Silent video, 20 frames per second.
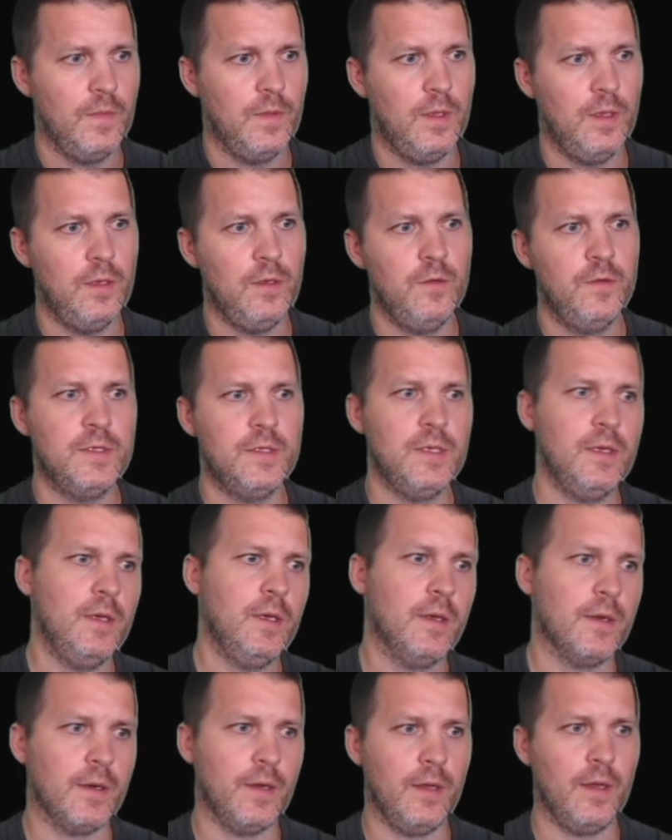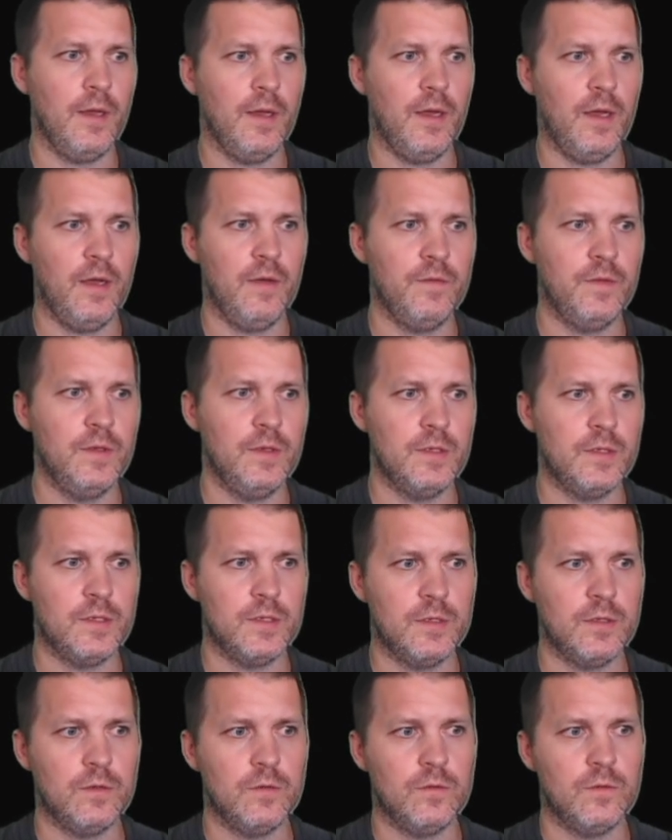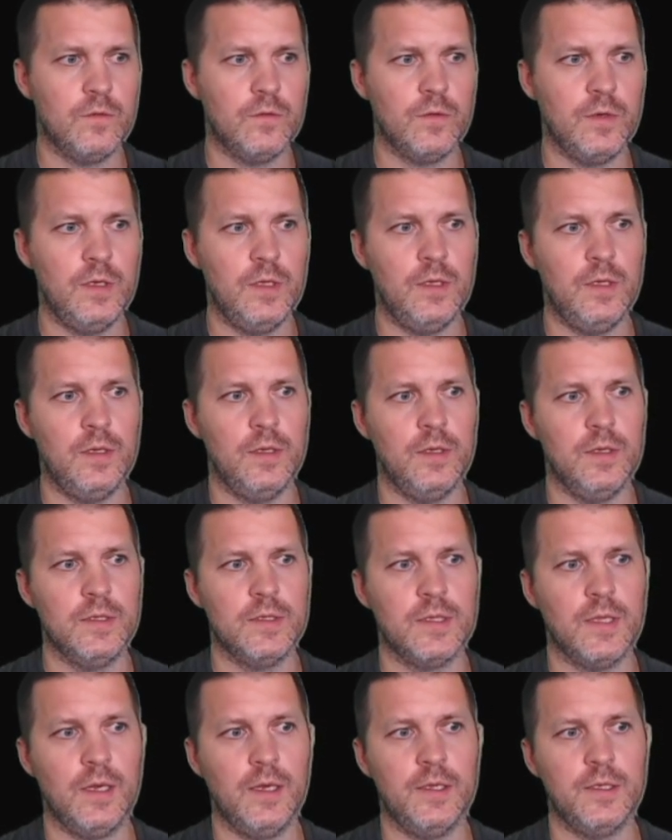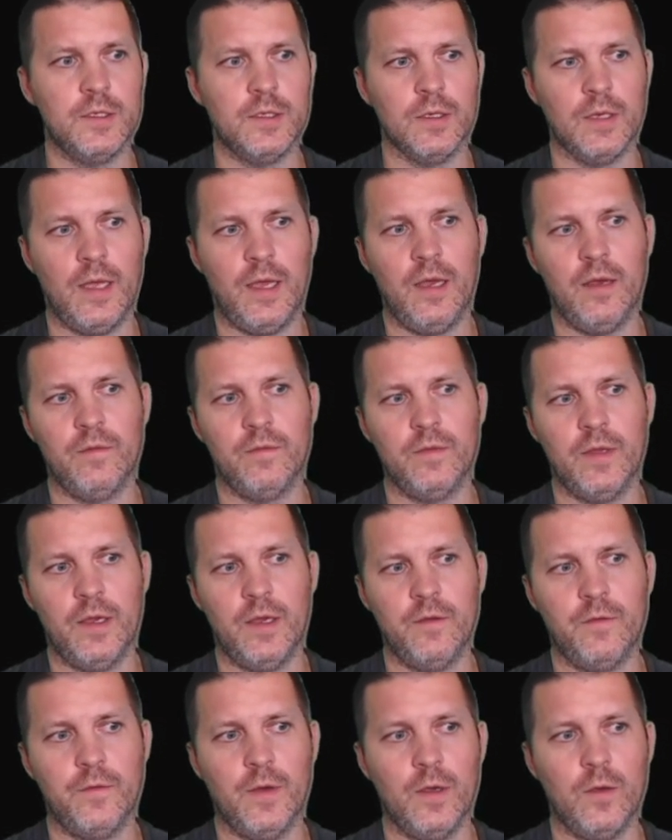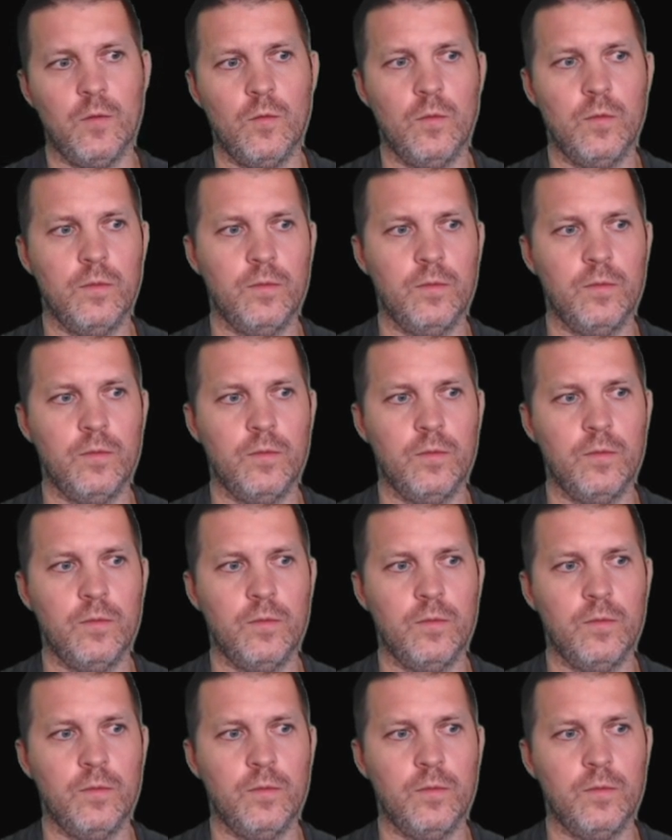and you see here I have this three installation. I have NiFi